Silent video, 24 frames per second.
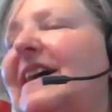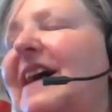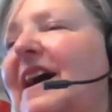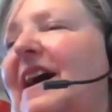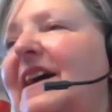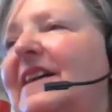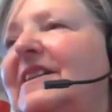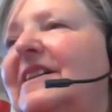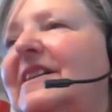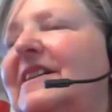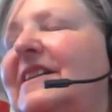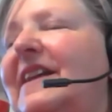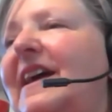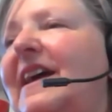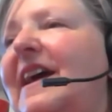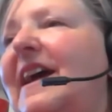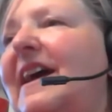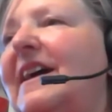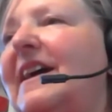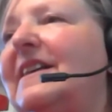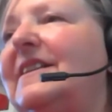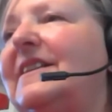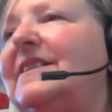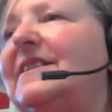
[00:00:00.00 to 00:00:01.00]
I could
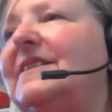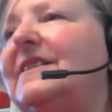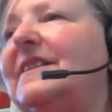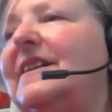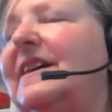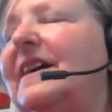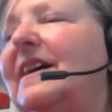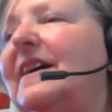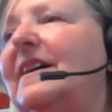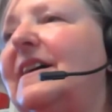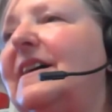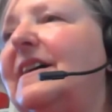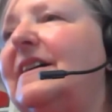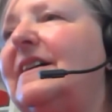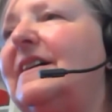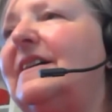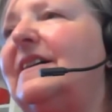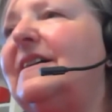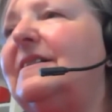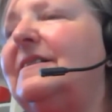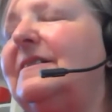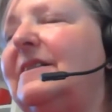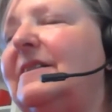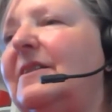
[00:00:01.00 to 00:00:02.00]
ask,
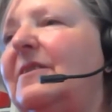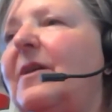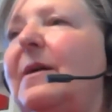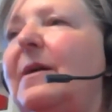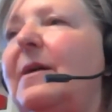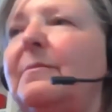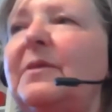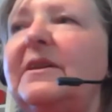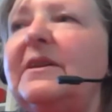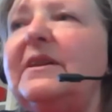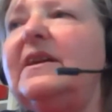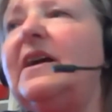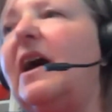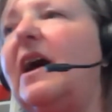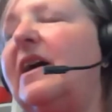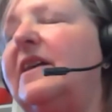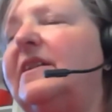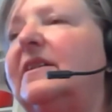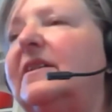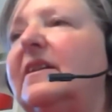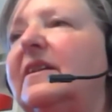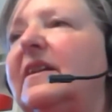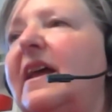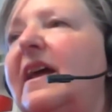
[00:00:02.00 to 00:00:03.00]
Emily
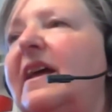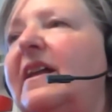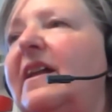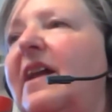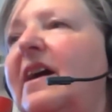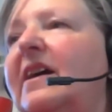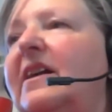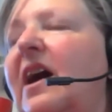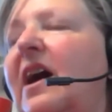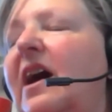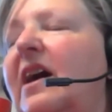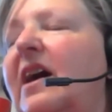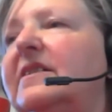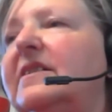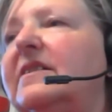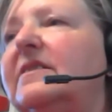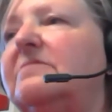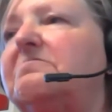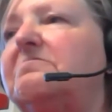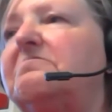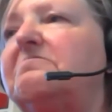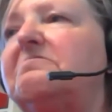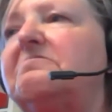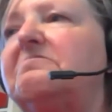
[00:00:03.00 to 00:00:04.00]
I got
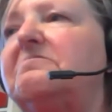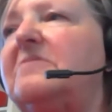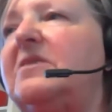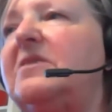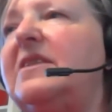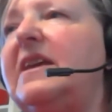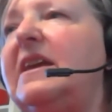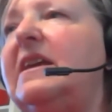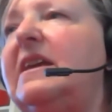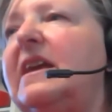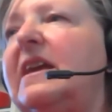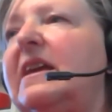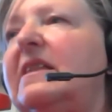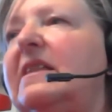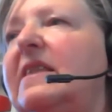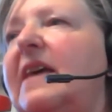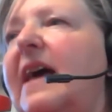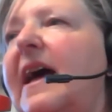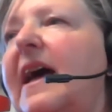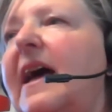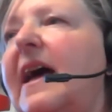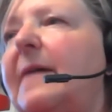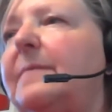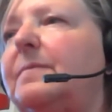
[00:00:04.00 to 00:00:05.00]
thinking
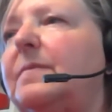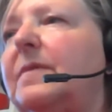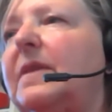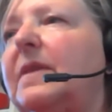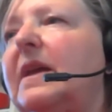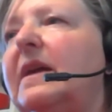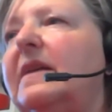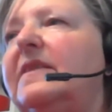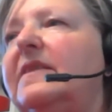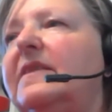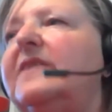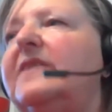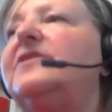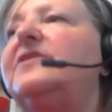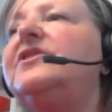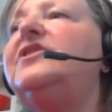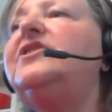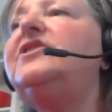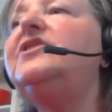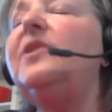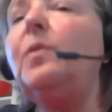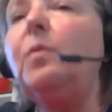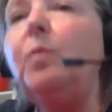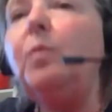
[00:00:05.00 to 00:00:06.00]
that there
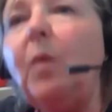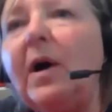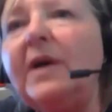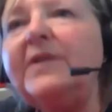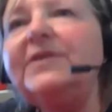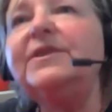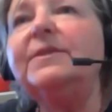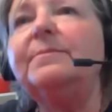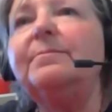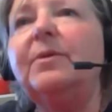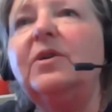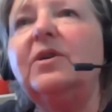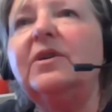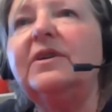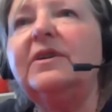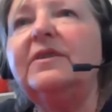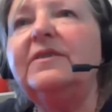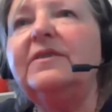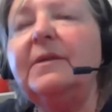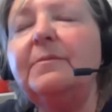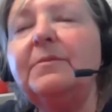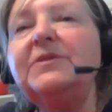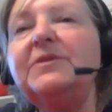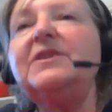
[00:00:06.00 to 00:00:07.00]
still was a book.
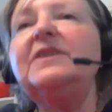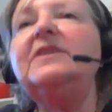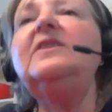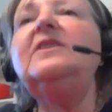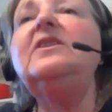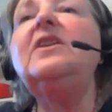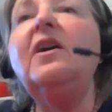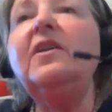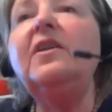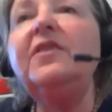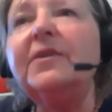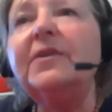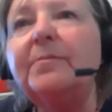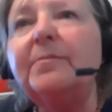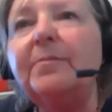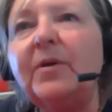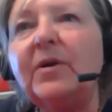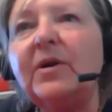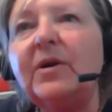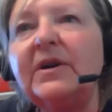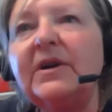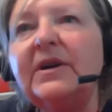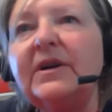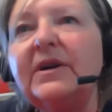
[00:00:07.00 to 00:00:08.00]
There was another
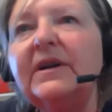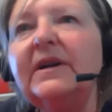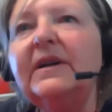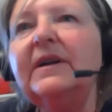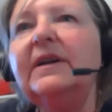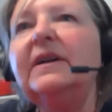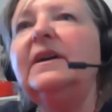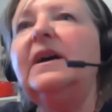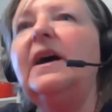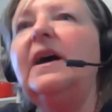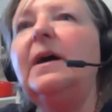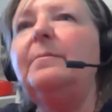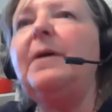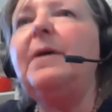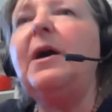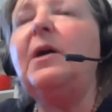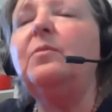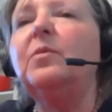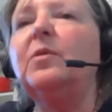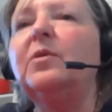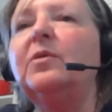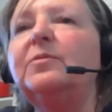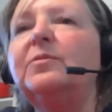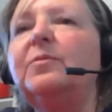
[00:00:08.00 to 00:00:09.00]
book about
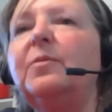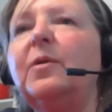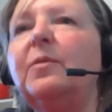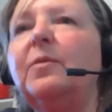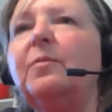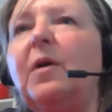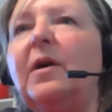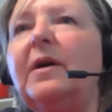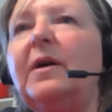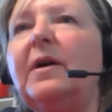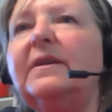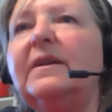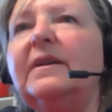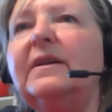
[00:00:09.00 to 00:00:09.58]
World War I.